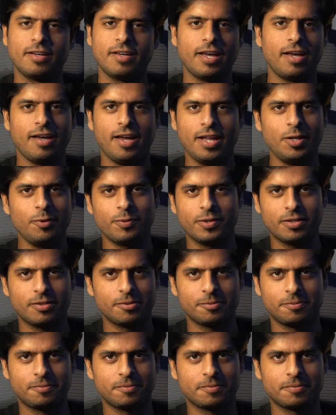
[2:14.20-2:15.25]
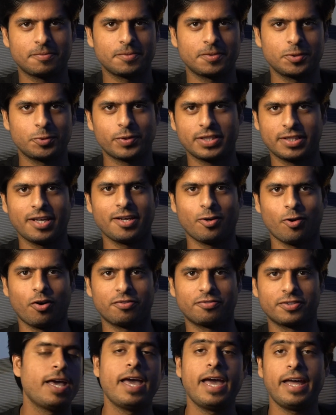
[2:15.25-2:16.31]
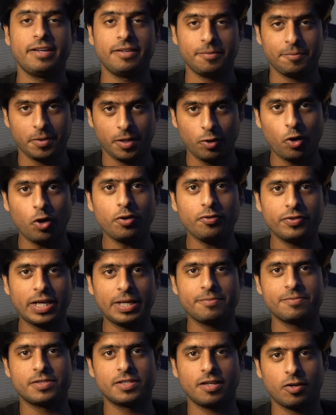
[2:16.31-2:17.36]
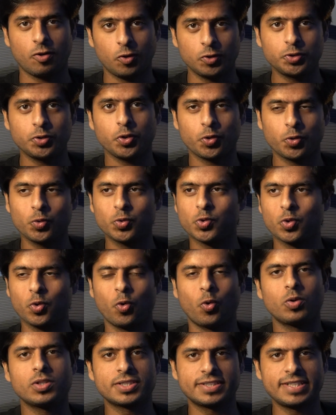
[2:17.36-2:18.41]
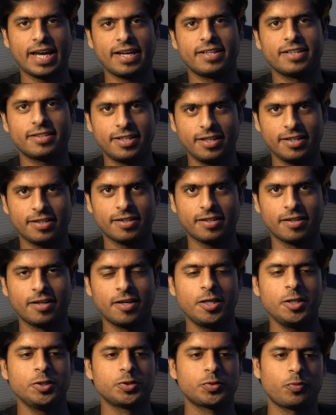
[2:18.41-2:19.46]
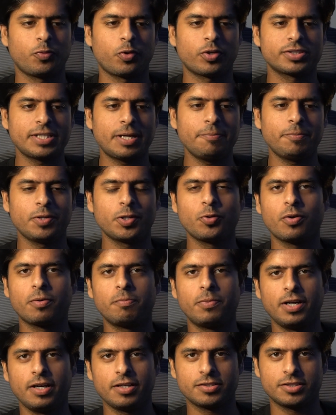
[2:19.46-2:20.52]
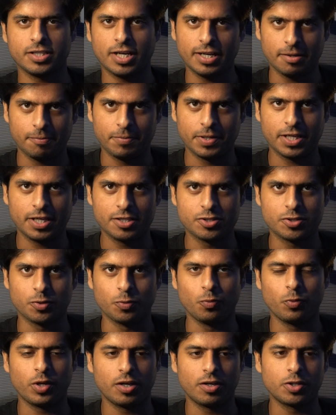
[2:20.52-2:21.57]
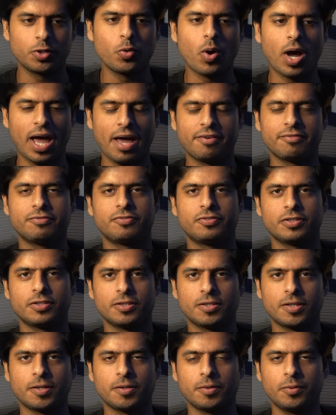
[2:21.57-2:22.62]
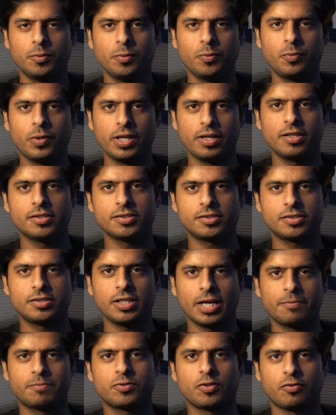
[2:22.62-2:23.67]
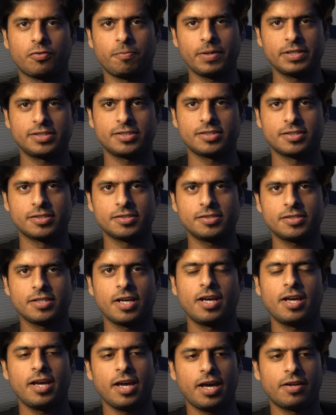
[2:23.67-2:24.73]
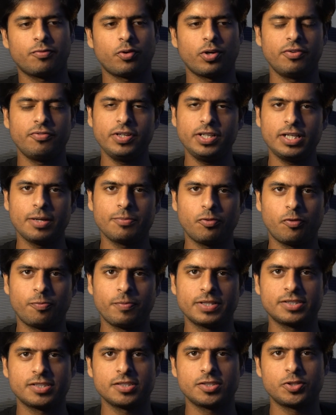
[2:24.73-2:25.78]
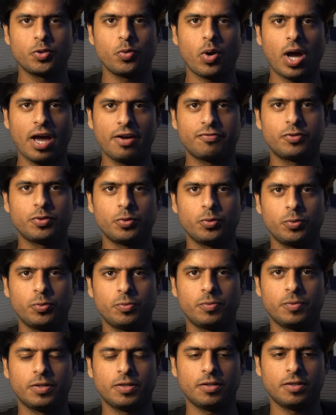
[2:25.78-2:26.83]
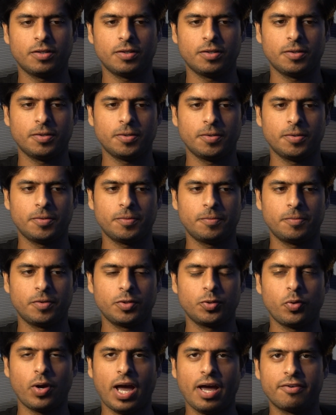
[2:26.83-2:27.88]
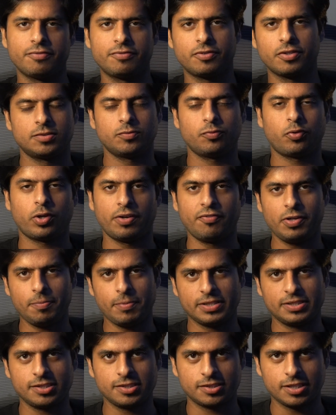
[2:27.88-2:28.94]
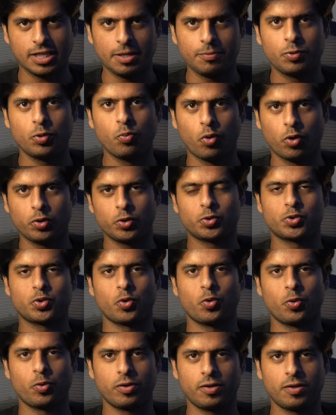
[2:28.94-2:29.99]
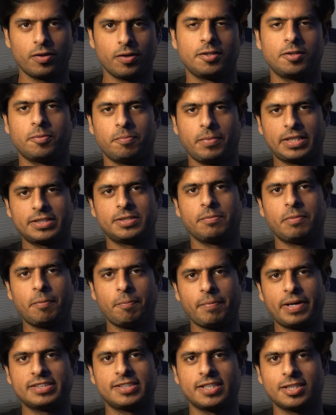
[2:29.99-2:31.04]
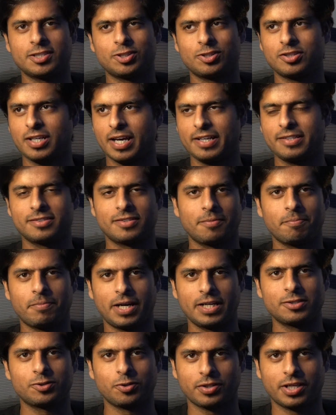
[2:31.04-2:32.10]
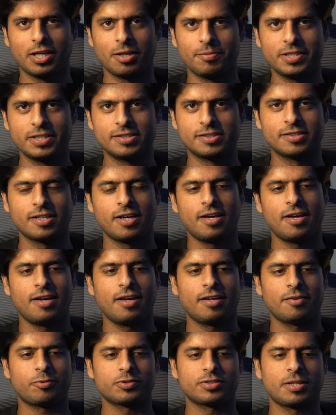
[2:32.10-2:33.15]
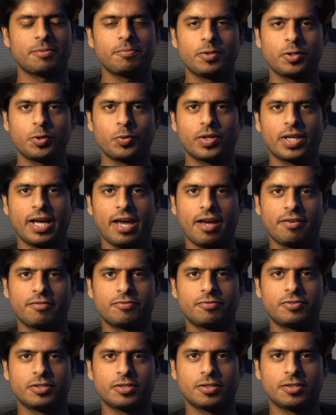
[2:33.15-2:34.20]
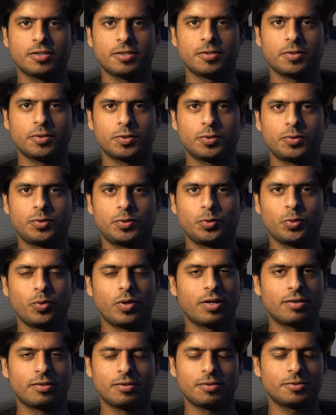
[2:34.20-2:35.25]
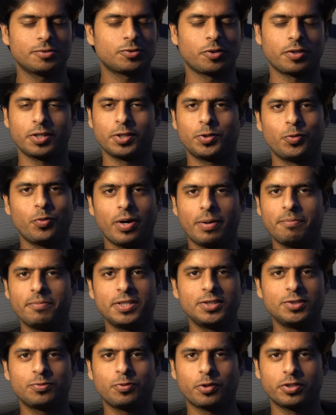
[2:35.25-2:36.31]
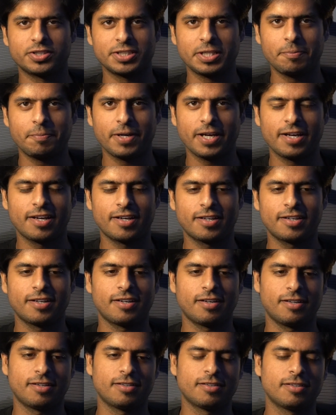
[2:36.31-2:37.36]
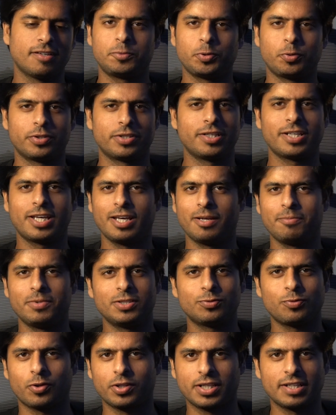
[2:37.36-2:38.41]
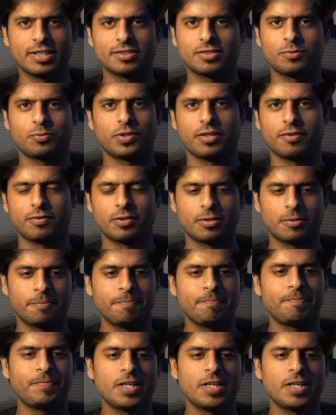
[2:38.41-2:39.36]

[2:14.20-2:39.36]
anywhere you can think of. And a lot of times they are also used to hold static data. So for example, you are building a chat application where you have uh, various types of messages, and for every type of message you have to uh, you have for every message type you want to store the maximum message size in bytes or K Bs. For example, you can have uh, two hundred sorry two M Bs for JPEG and two hundred K Bs for text, whatever.